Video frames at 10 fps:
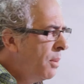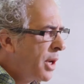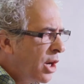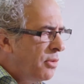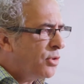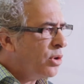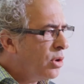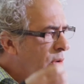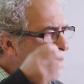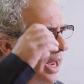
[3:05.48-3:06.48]
But
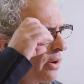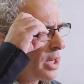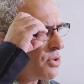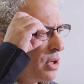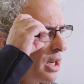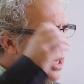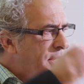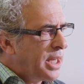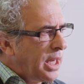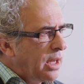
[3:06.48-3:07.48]
overall,
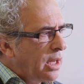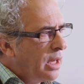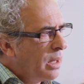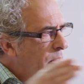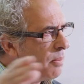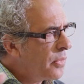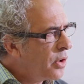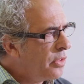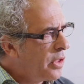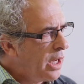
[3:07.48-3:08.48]
characterising um,
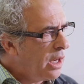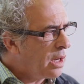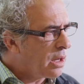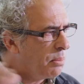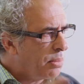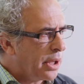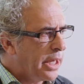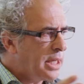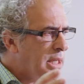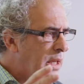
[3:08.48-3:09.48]
the
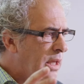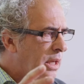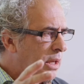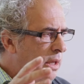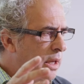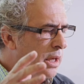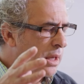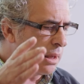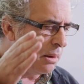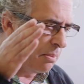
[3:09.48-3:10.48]
complete
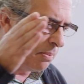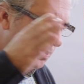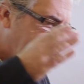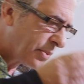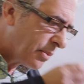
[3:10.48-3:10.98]
um,